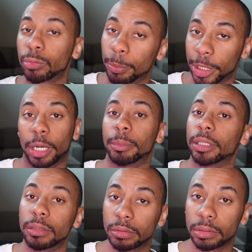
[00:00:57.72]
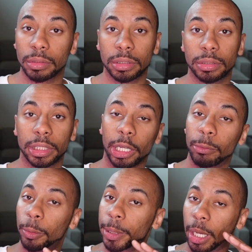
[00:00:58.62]
will be coming. They
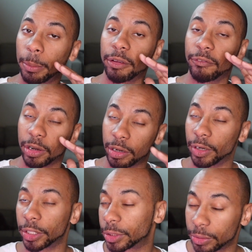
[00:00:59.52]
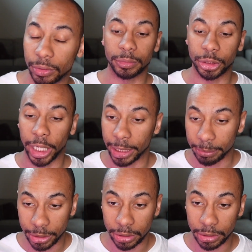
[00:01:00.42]
will be coming very, very soon. James